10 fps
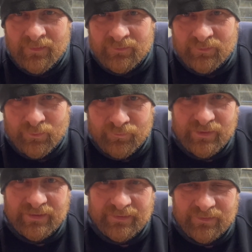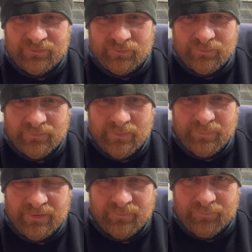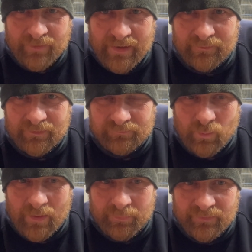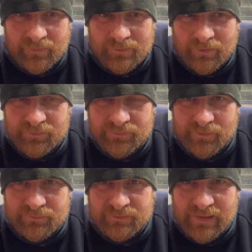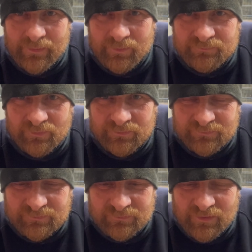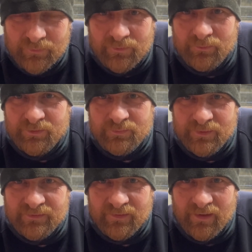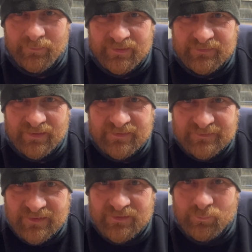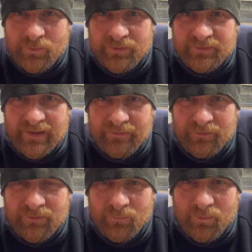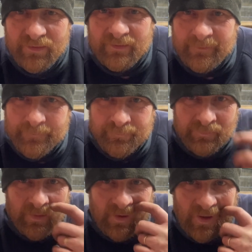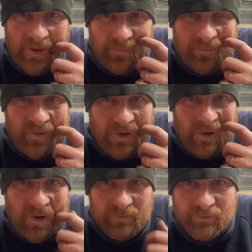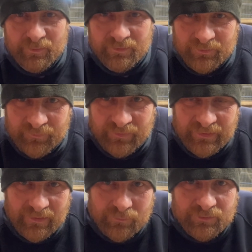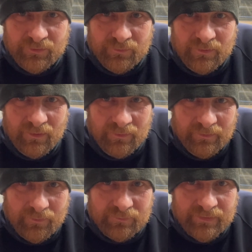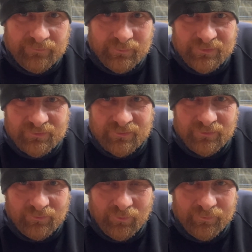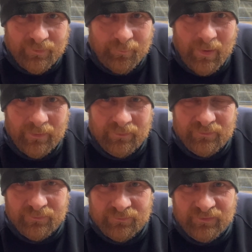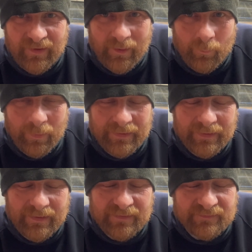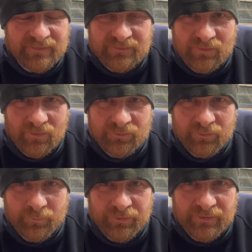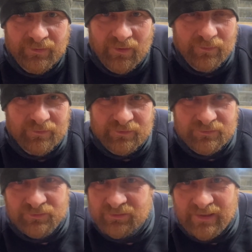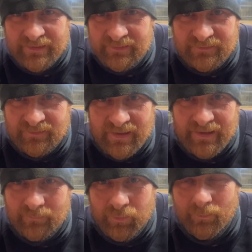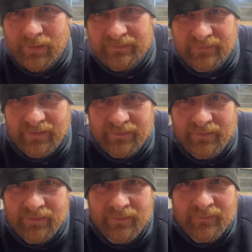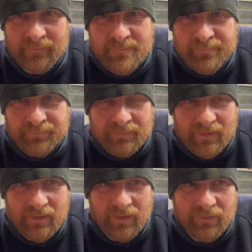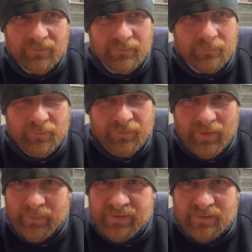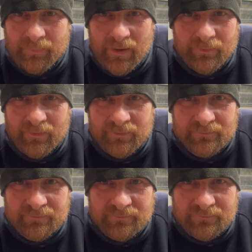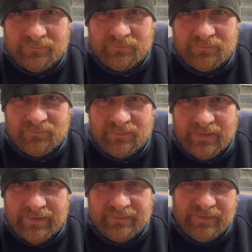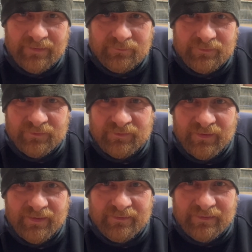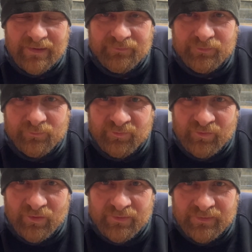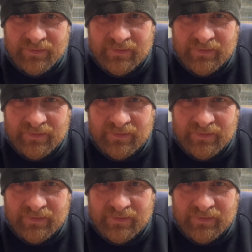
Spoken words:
So I'm really at a bit of a crossroads now. I don't know which way to go. Is this worth carrying on with? I'll do another video soon, and I'll give you a tour of the boat, and you'll see how bad it is. It's not something that I'm going to just get this leg put back together and throw it in the boat and get it down to the sea and have some fun.